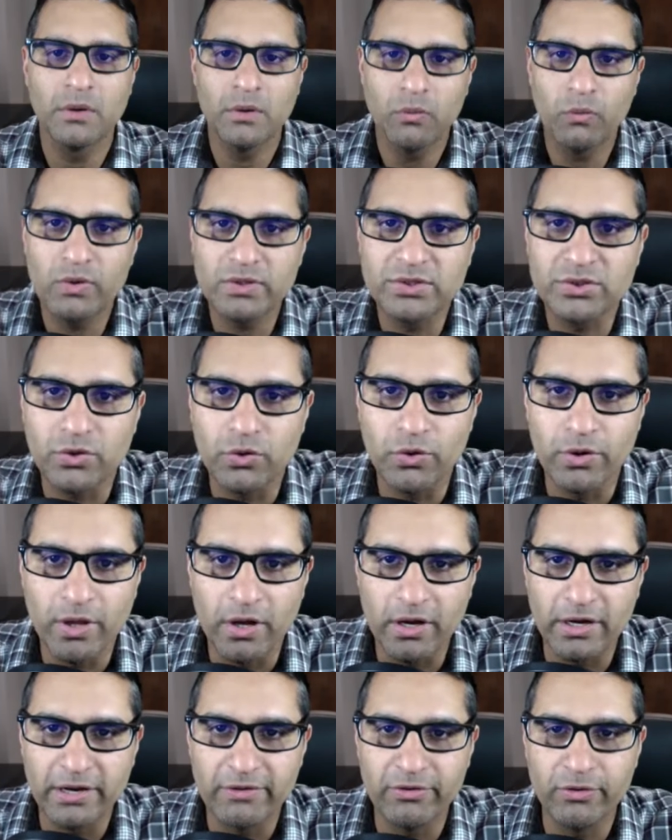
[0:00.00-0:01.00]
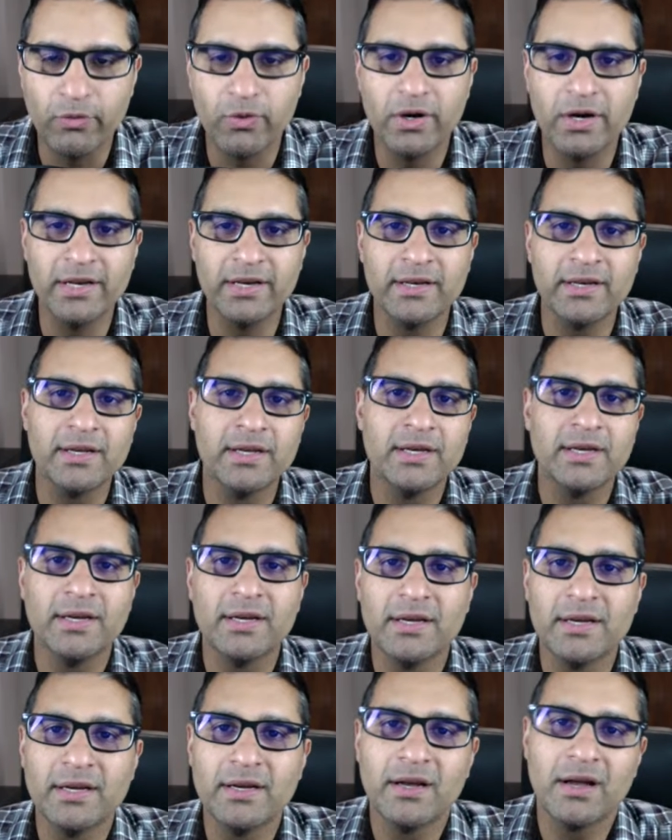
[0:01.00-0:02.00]
What's going on, everyone?
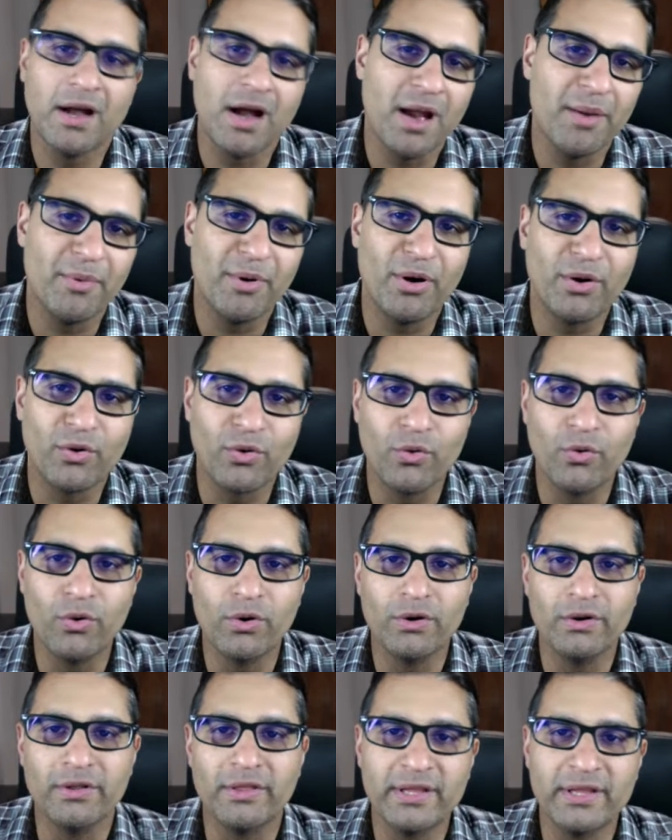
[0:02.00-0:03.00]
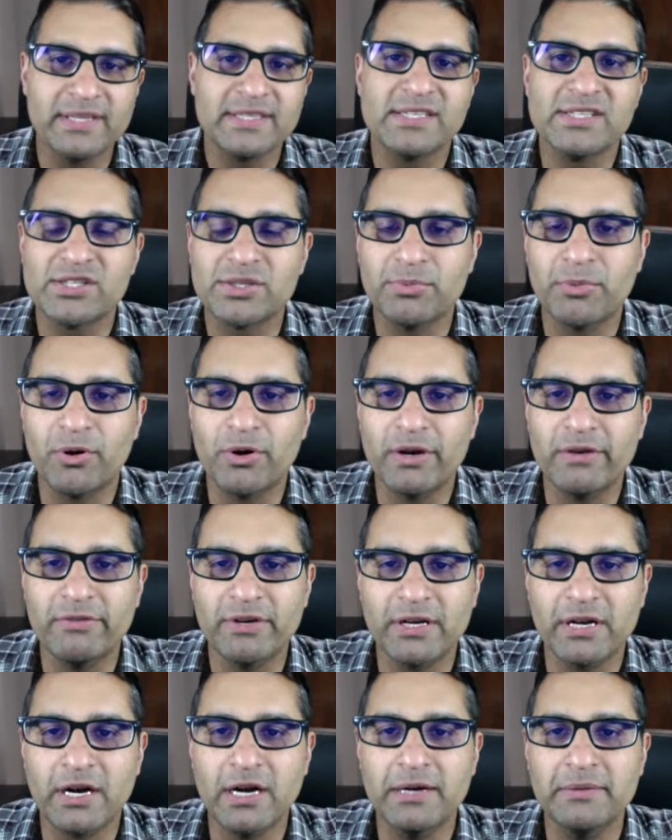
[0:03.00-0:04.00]
I'm Encore. This is Tomorrow Never
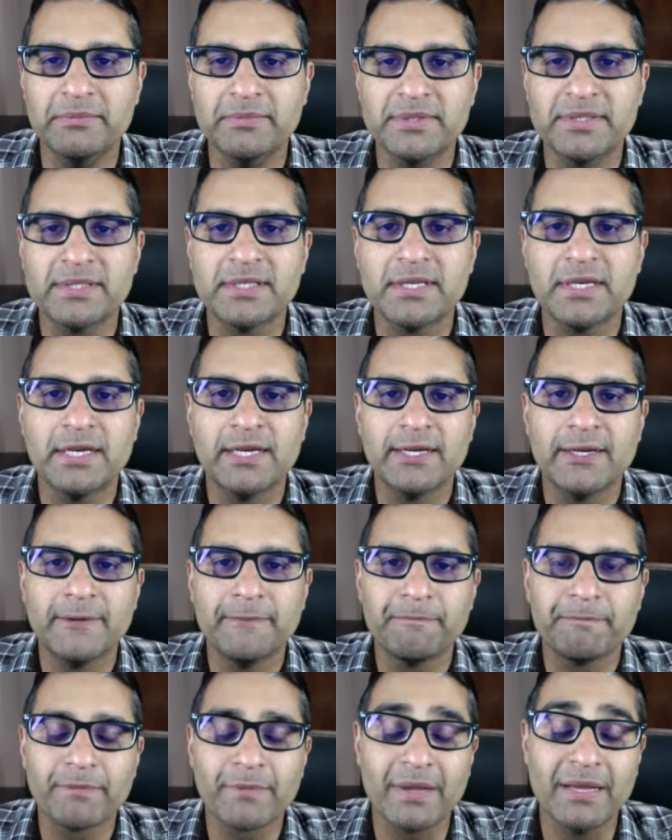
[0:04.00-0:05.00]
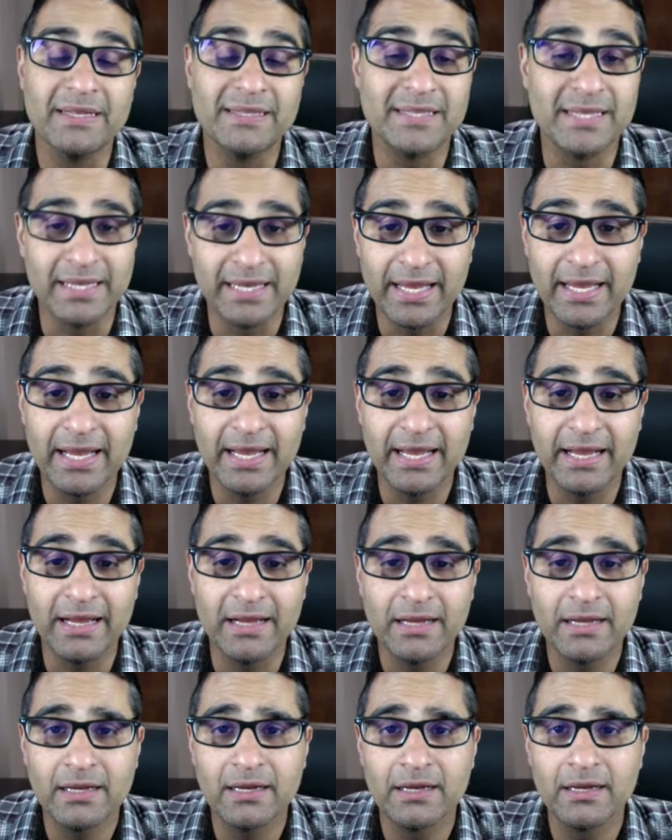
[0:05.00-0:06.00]
Comes. And
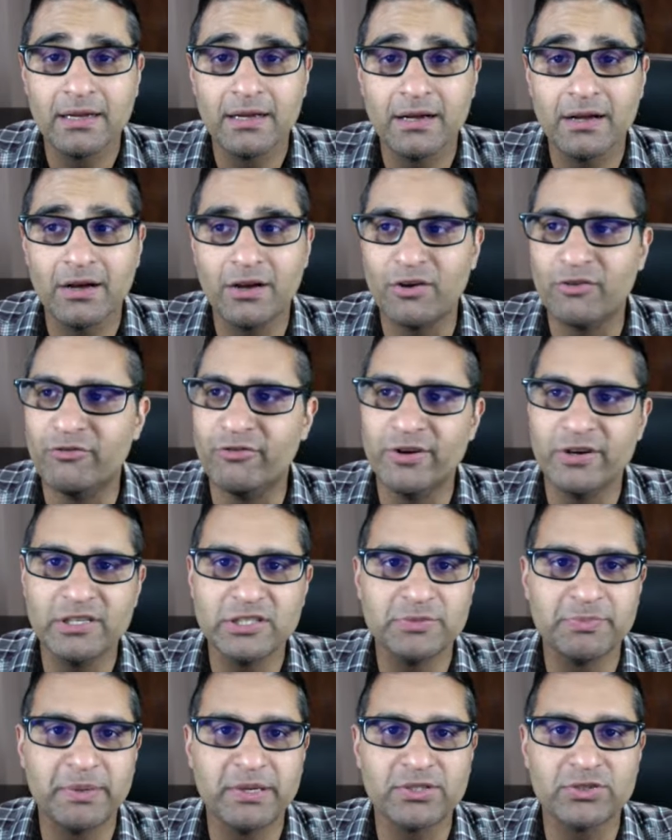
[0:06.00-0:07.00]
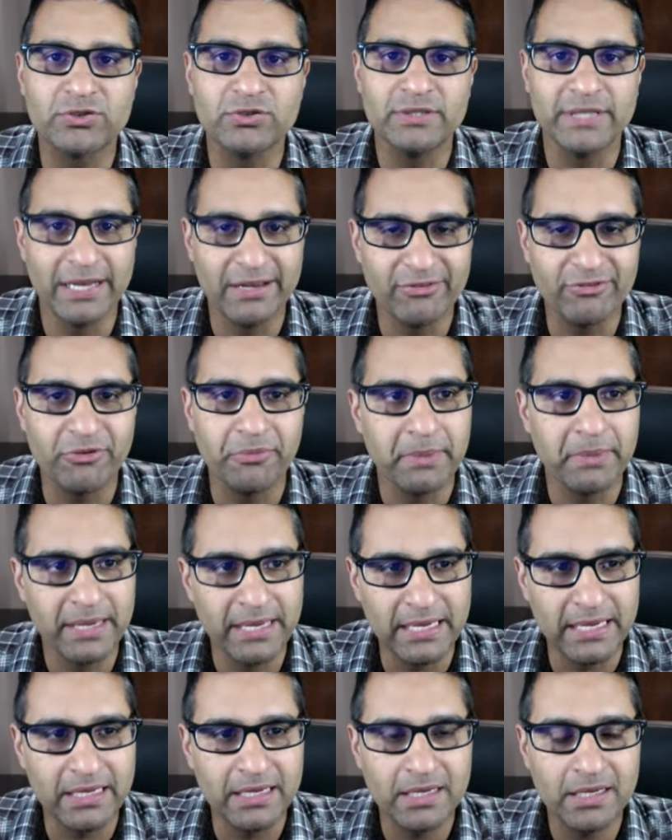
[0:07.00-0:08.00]
today, on a very special day for
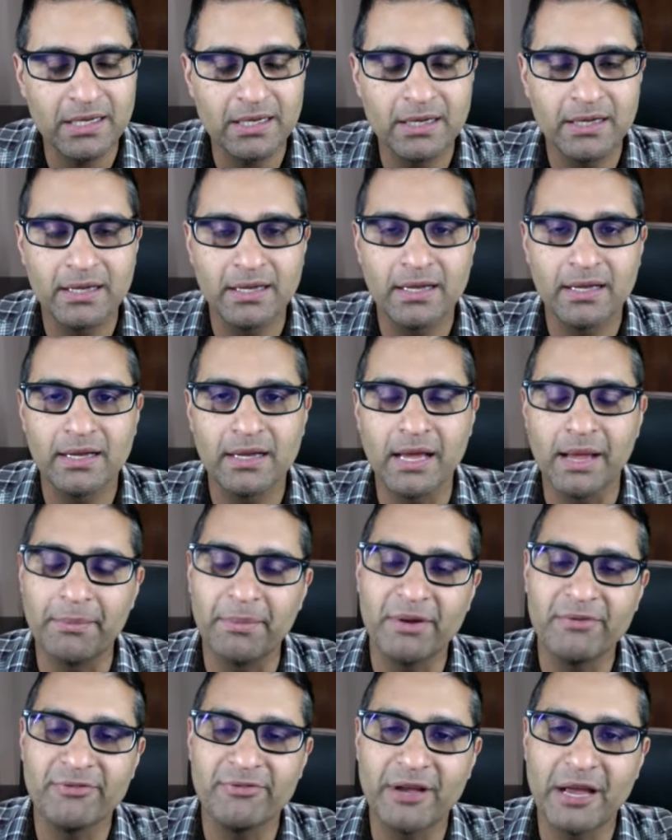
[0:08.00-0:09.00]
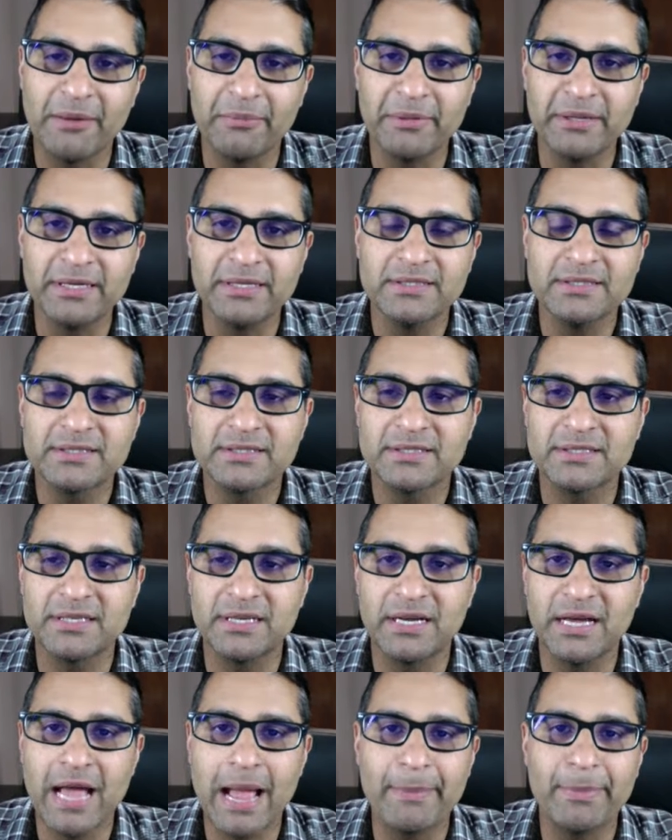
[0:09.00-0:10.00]
me and my family, it's
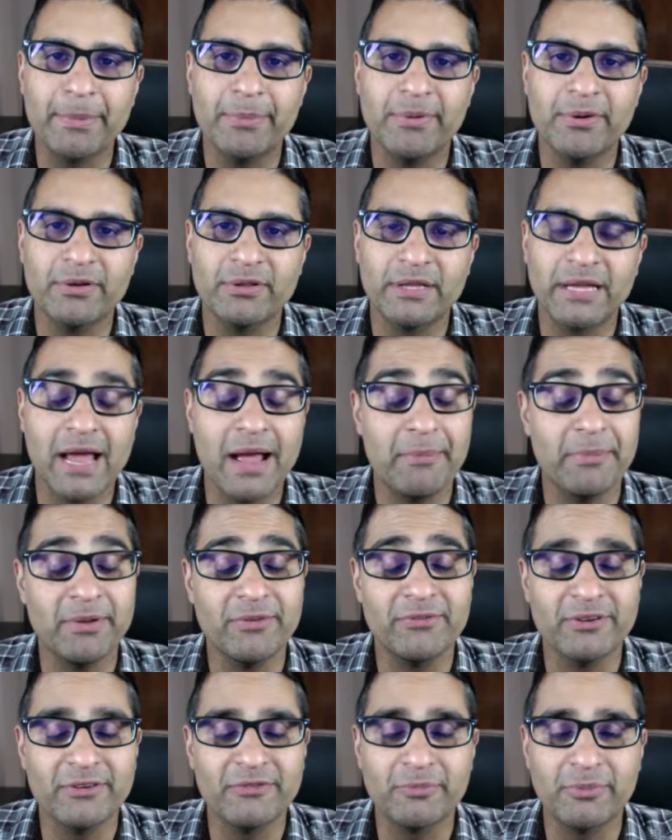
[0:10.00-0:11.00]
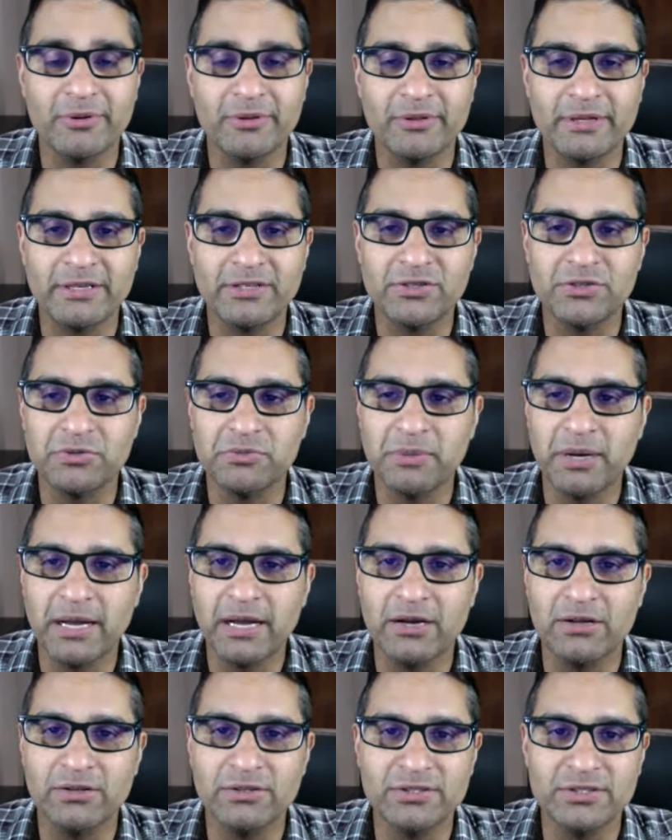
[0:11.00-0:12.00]
happy birthday, happy 5th birthday to my
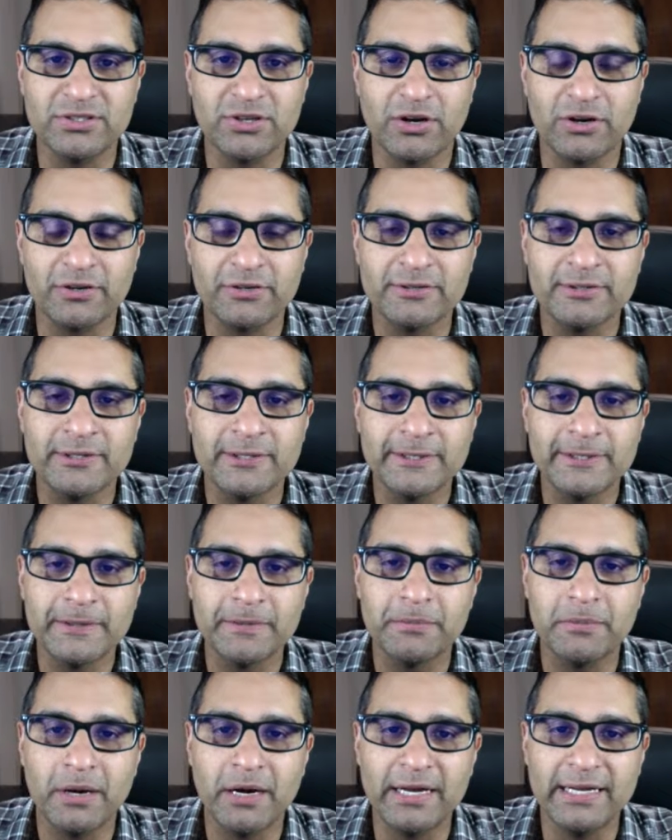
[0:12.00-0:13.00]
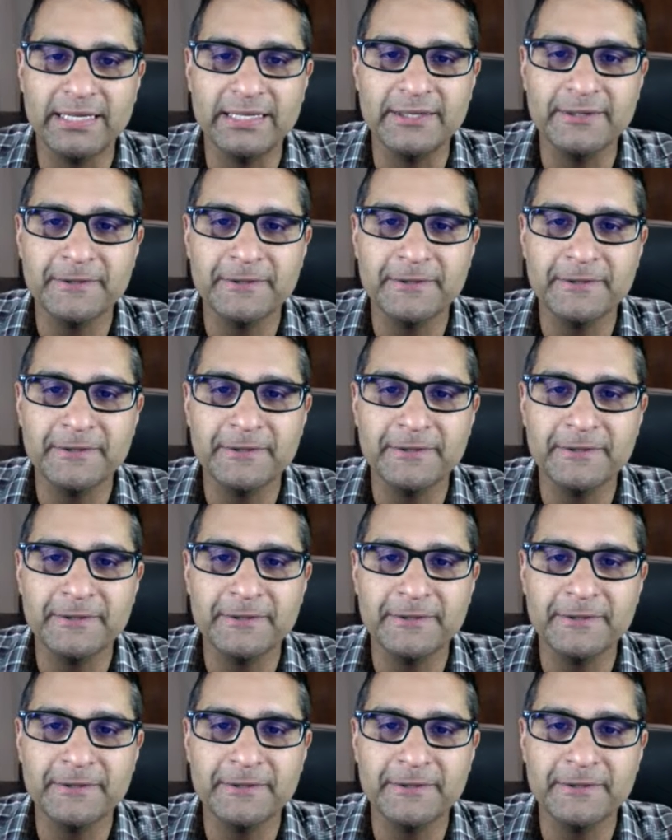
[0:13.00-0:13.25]
eldest daughter, Mahi.